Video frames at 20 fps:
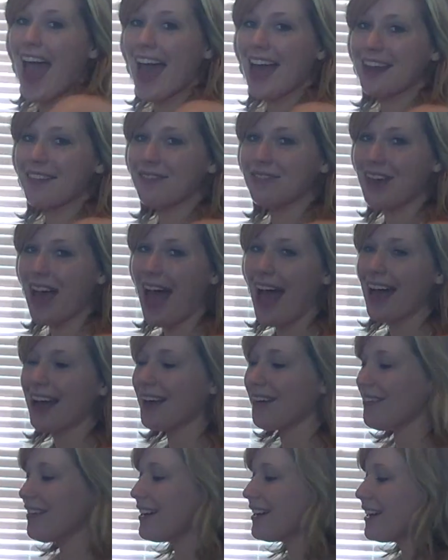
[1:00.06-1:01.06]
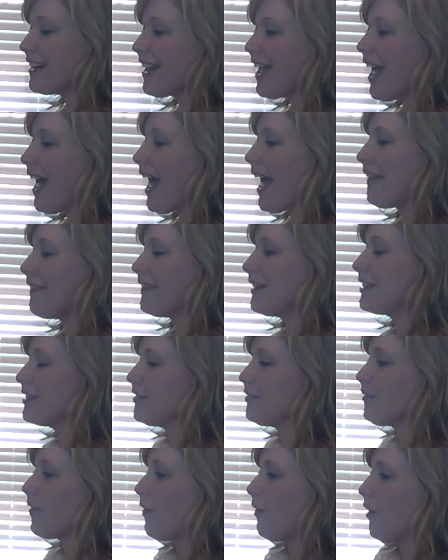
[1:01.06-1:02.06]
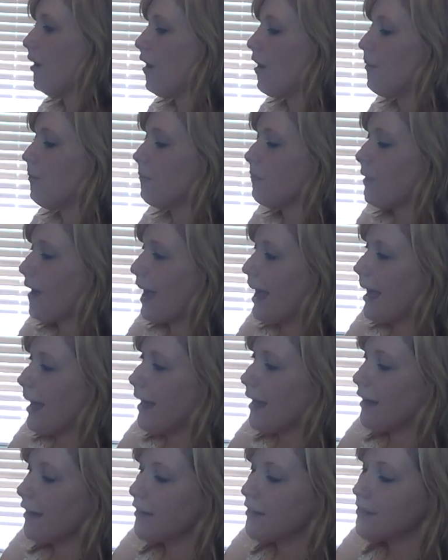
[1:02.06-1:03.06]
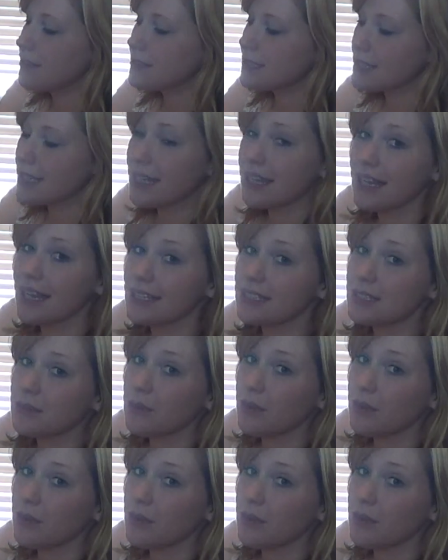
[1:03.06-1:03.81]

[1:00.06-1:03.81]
And backward, and then you roll around, and that's